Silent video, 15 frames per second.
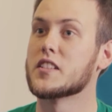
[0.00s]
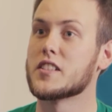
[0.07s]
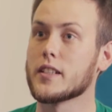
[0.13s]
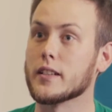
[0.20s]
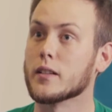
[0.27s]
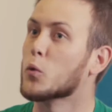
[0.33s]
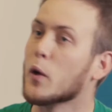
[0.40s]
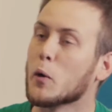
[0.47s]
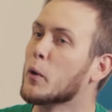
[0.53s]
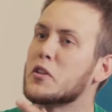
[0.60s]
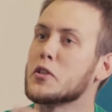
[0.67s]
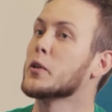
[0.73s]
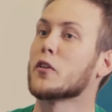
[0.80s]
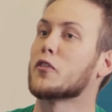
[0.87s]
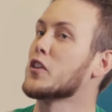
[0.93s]
I see. Which
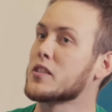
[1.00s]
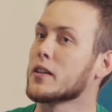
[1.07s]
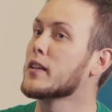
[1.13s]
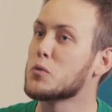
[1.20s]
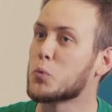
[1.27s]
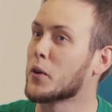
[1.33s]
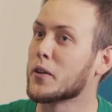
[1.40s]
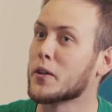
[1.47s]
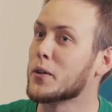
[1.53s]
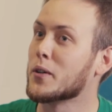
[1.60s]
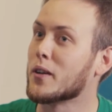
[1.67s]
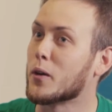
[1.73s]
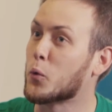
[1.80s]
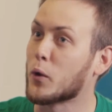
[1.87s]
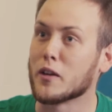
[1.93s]
universities were
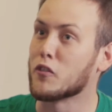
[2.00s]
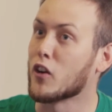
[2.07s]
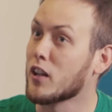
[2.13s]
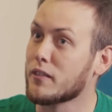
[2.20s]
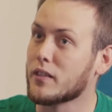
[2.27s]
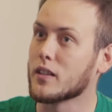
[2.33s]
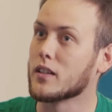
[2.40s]
involved?